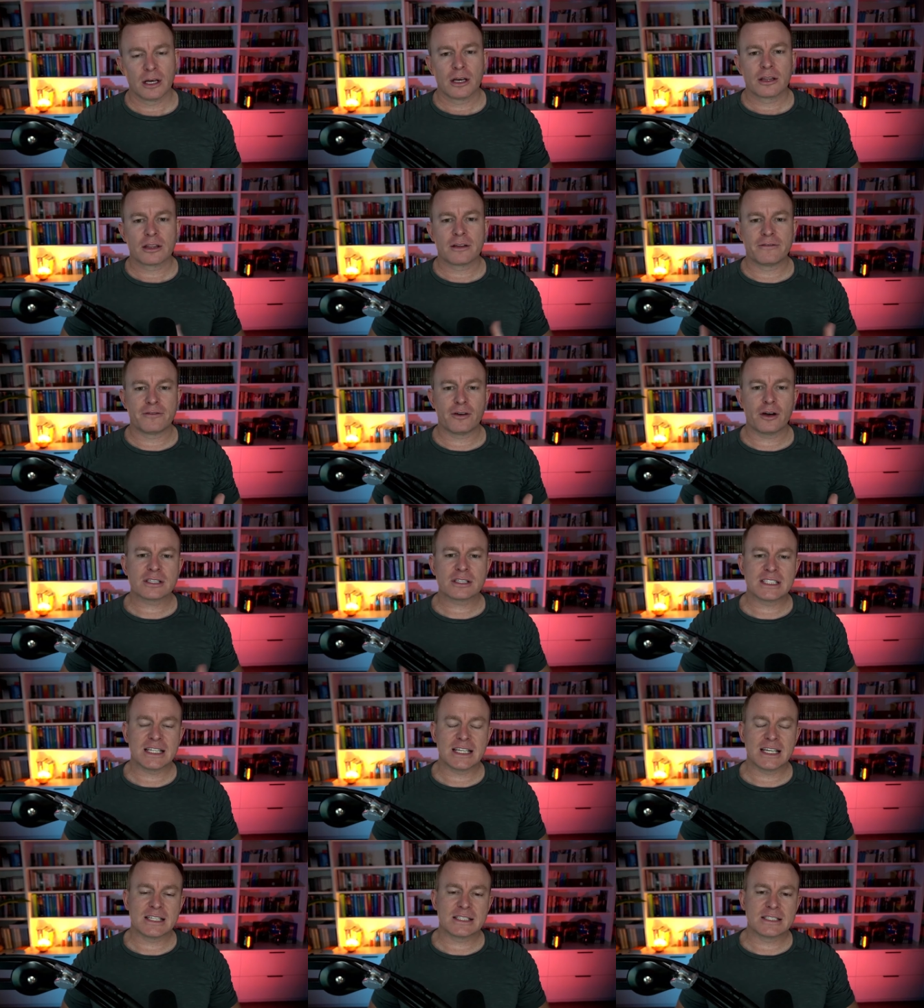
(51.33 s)
The first
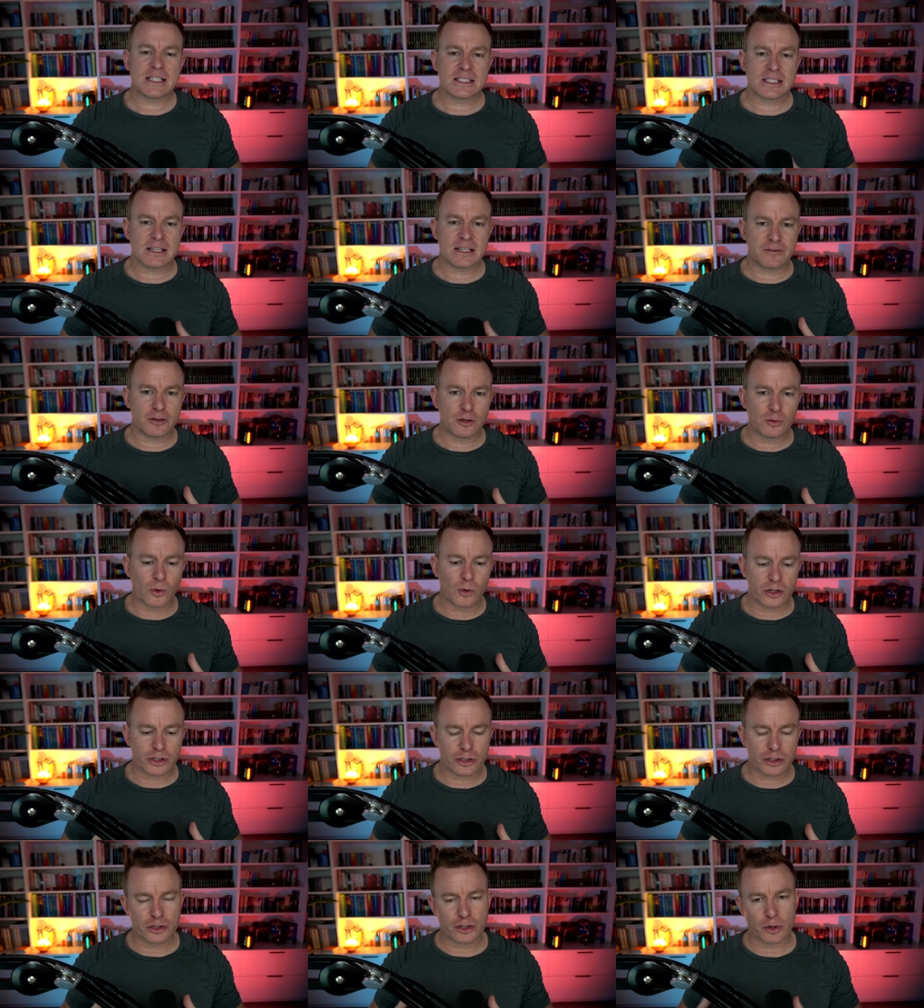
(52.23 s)
thing is if you want
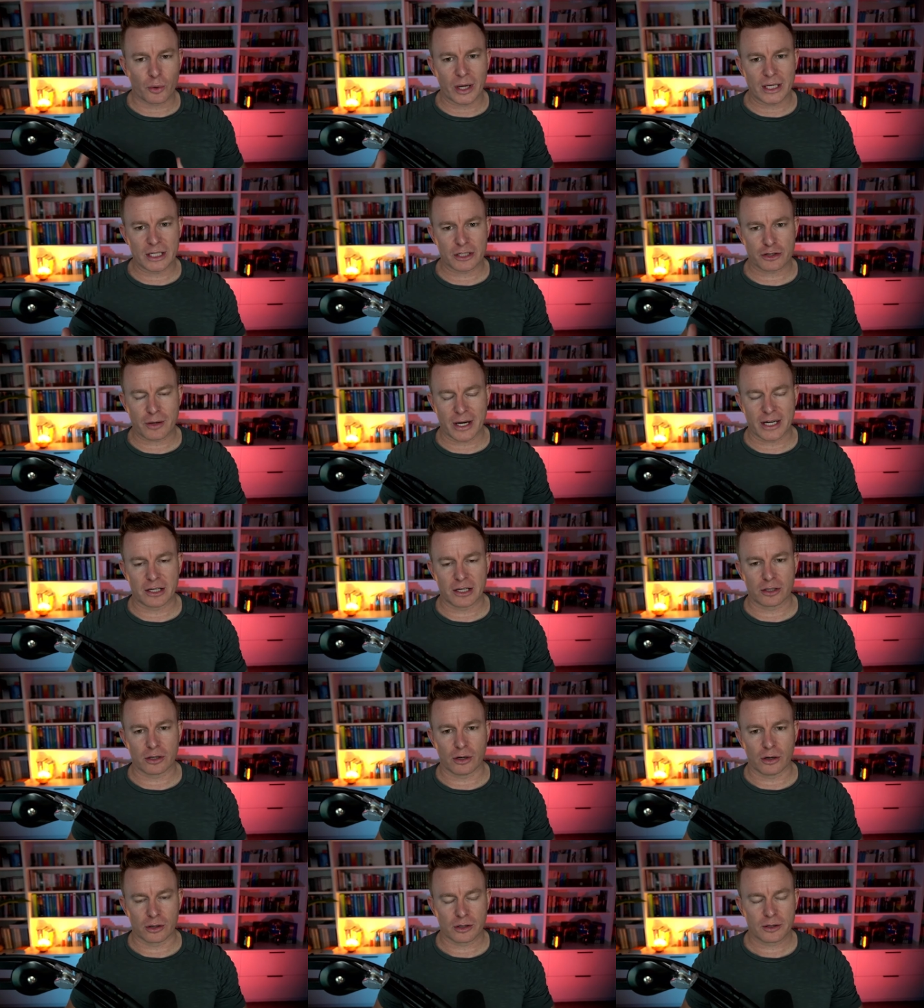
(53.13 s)
to toilet train a
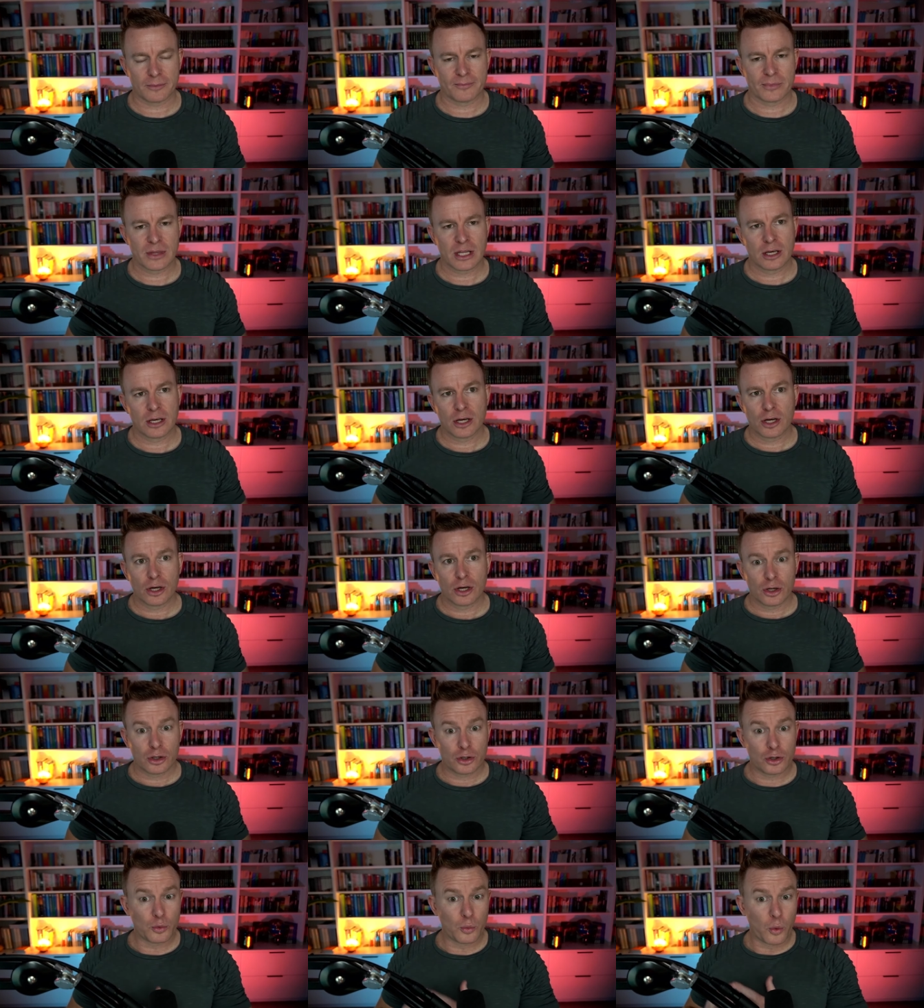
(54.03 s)
dog,
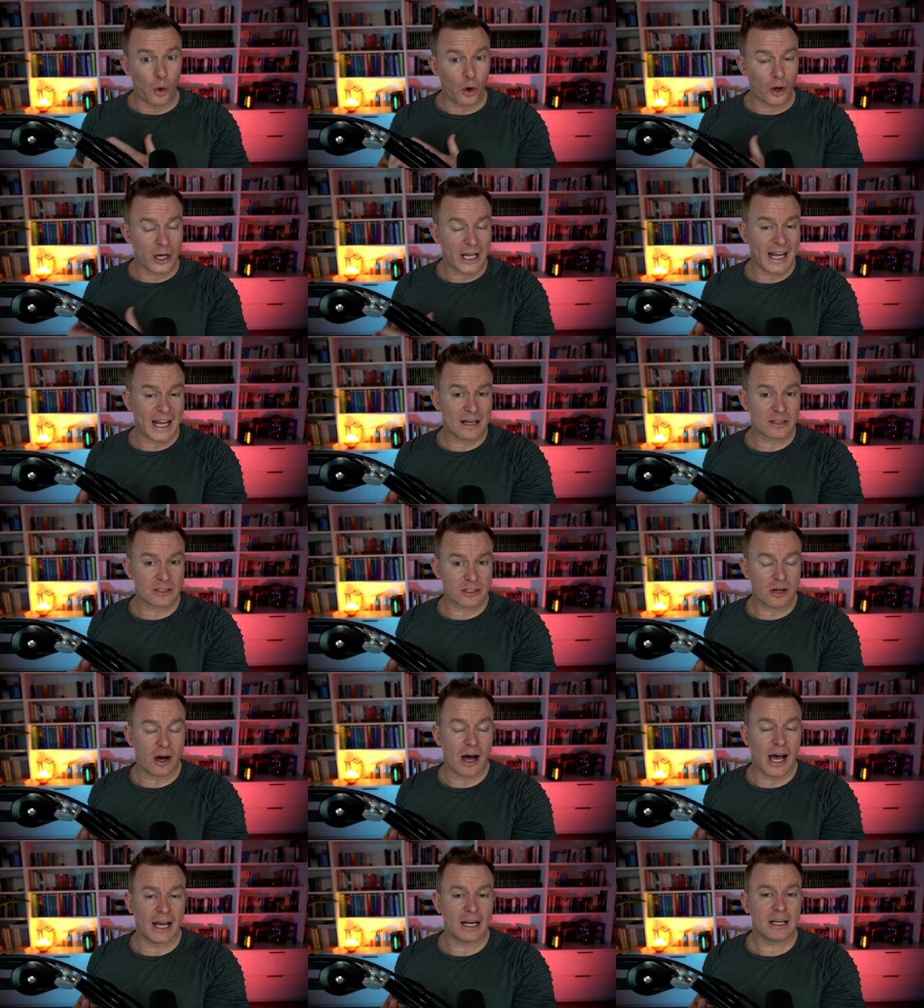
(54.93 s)
you walk it
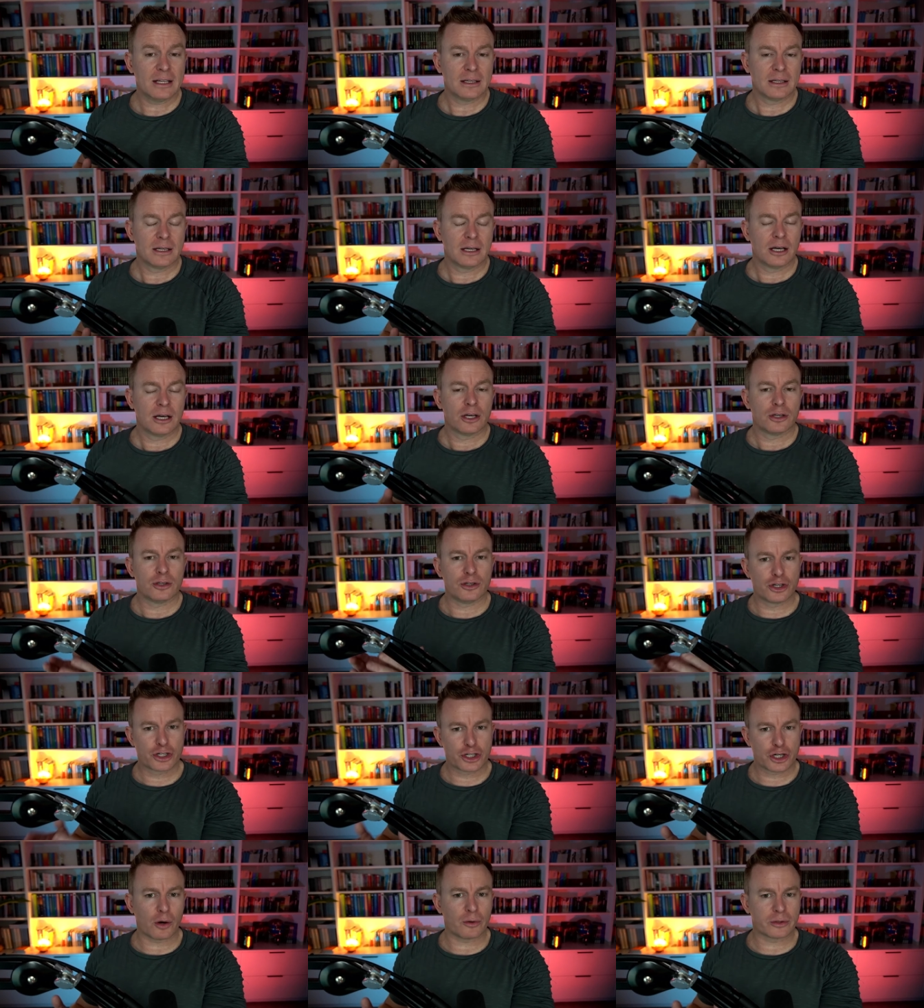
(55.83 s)
outside, you
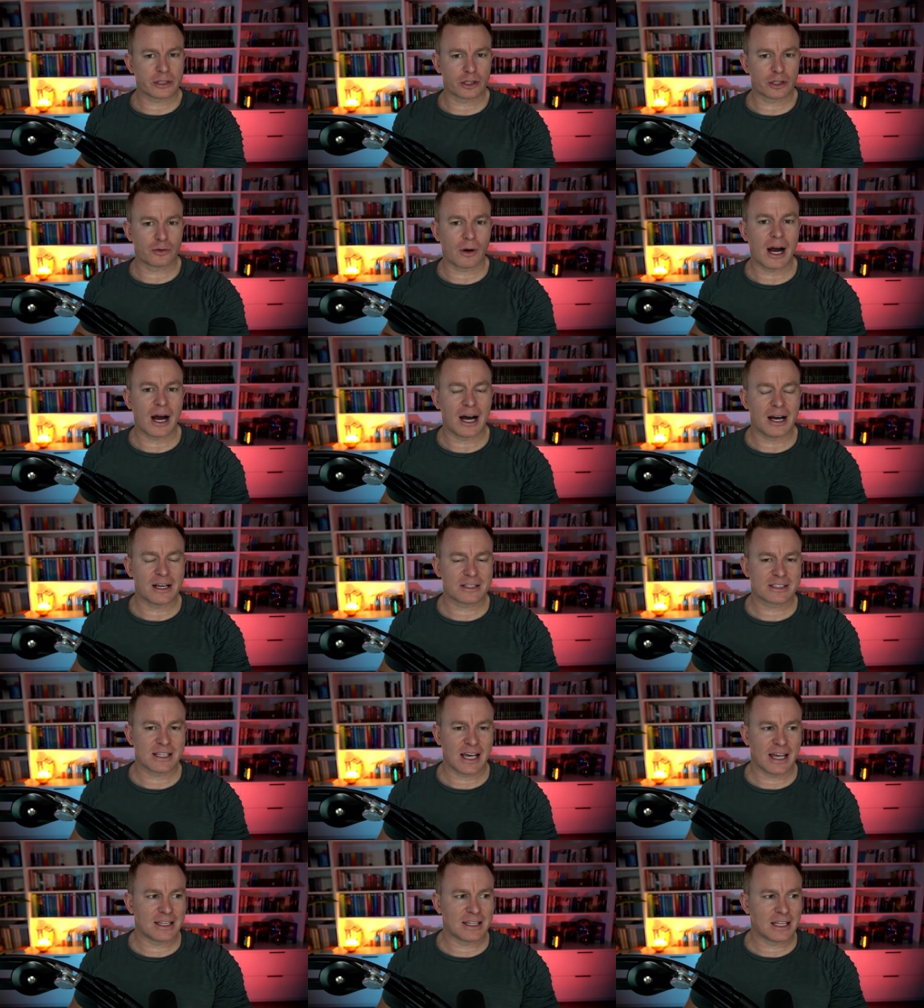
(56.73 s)
show it the grass,
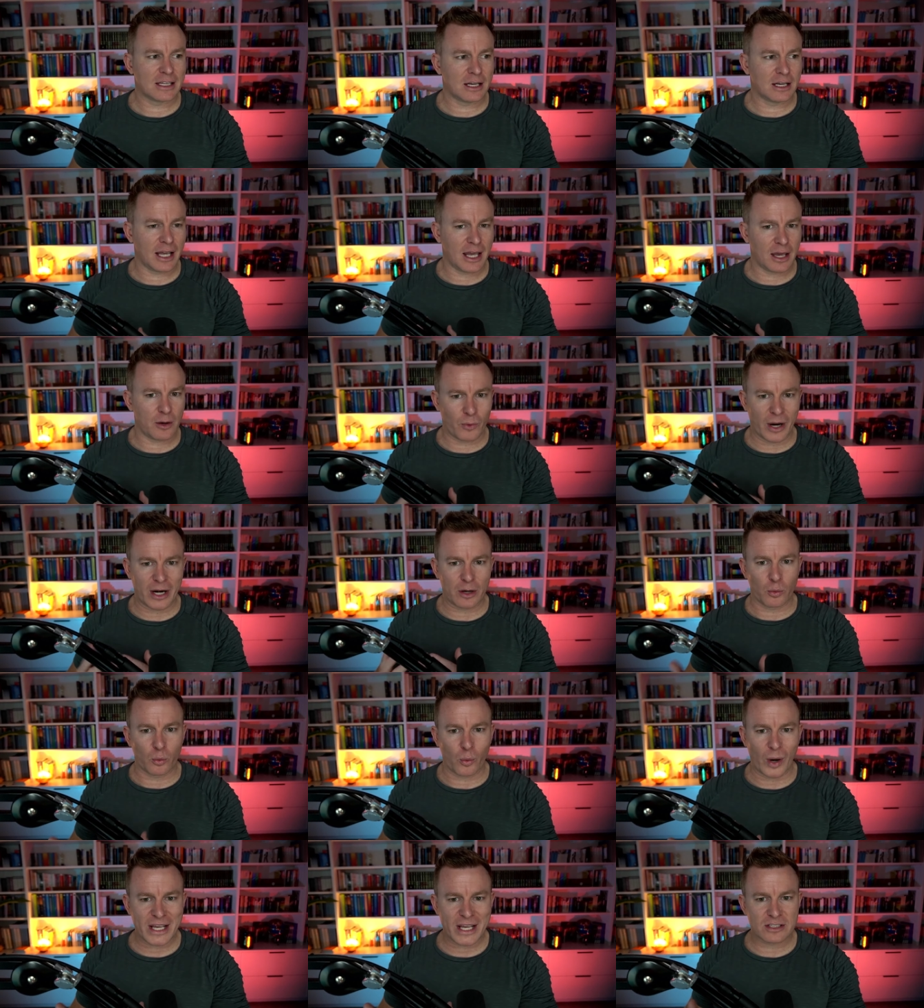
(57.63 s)
and then when it
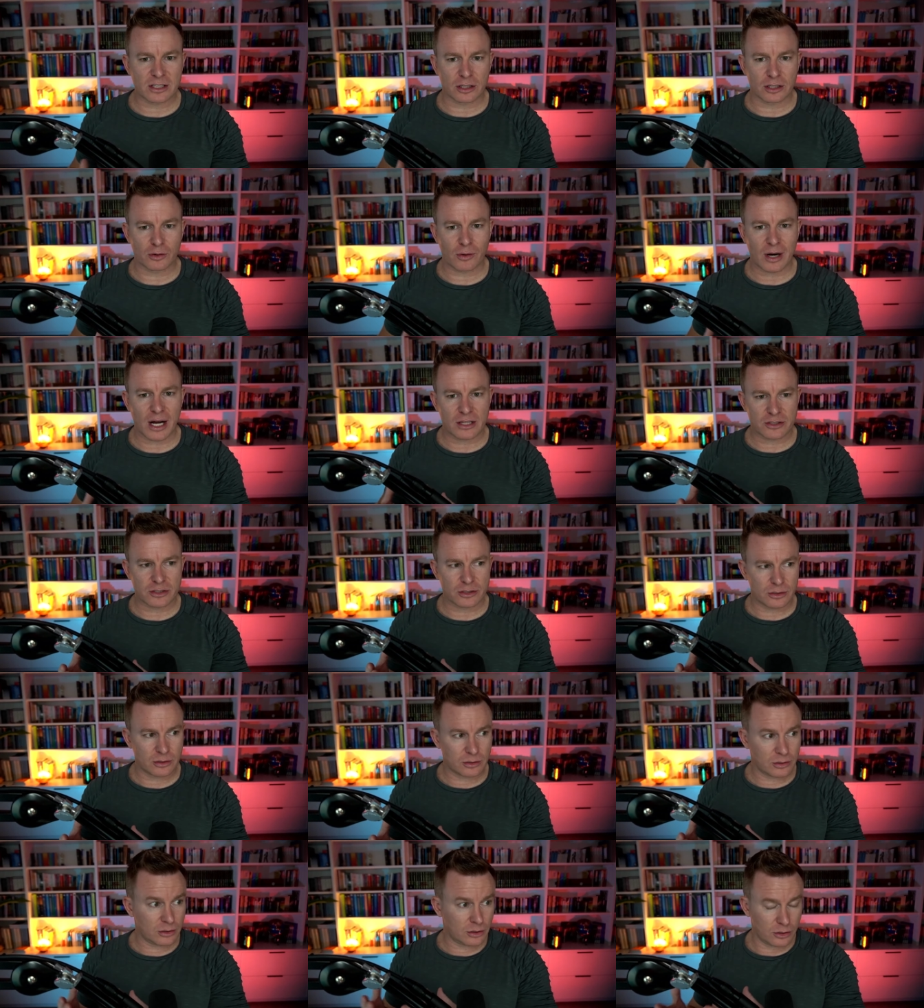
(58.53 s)
wheezes on the grass,
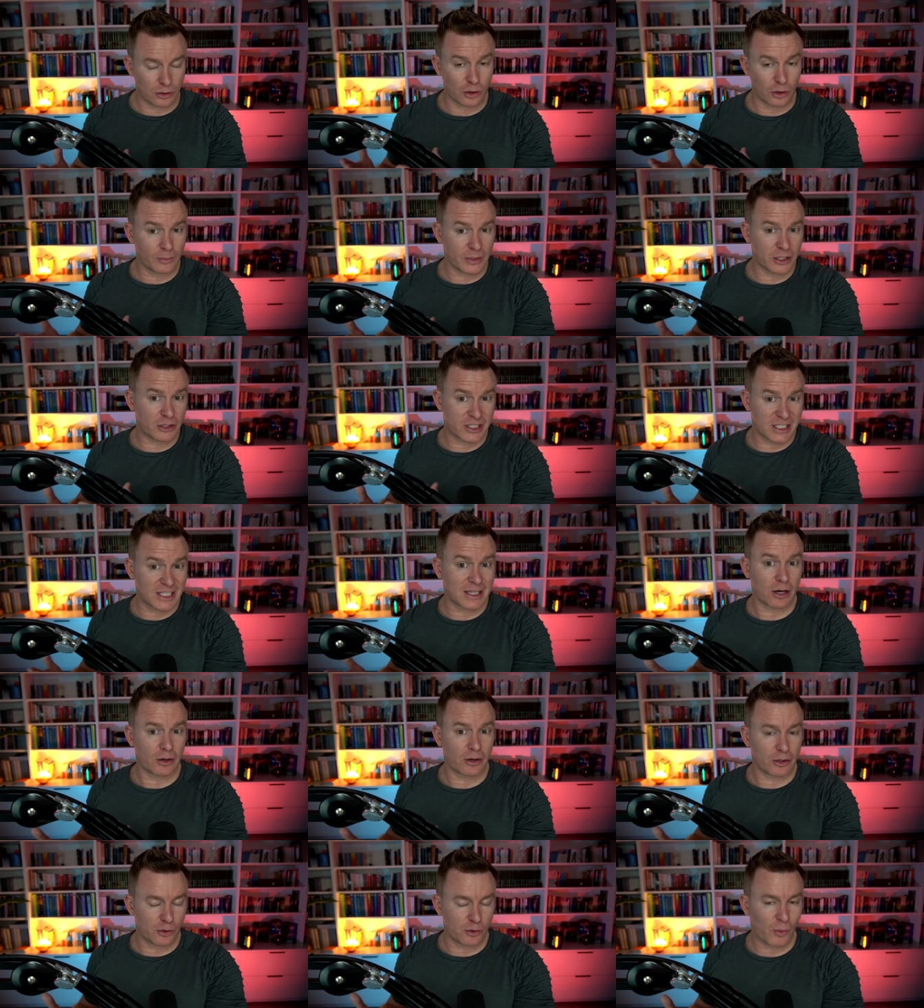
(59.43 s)
normally you sit there
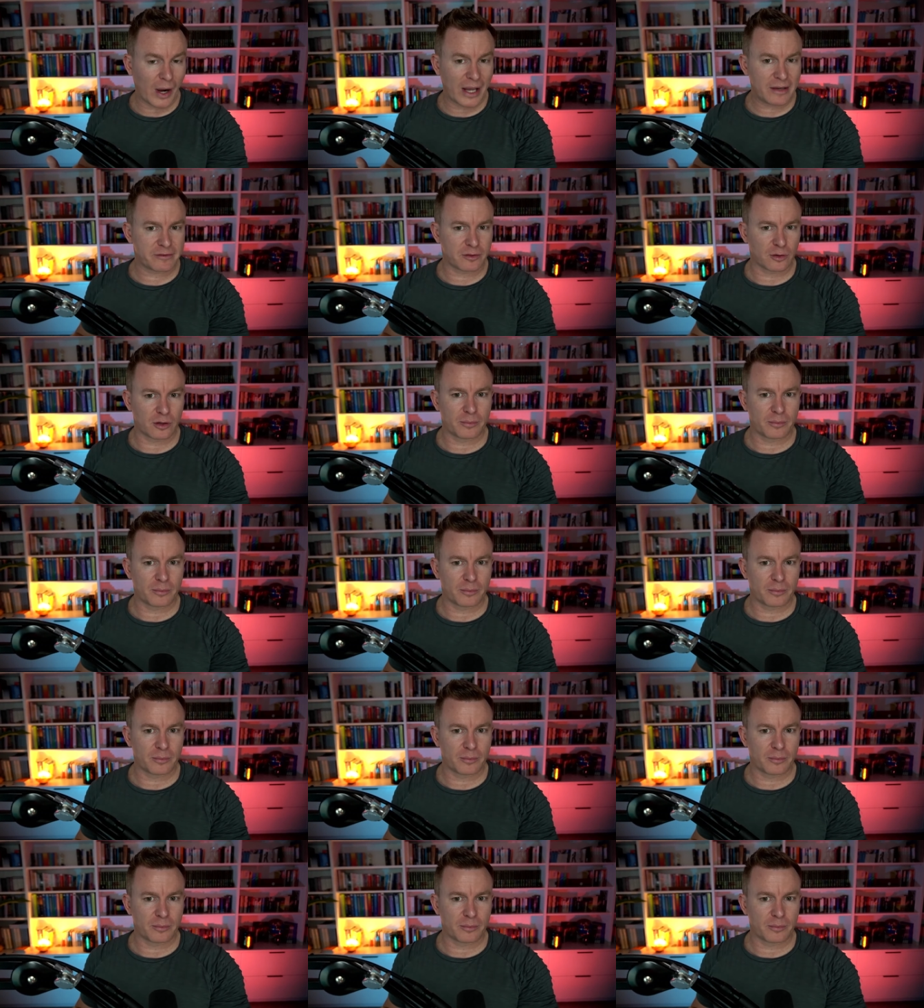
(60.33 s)
and you wait for it.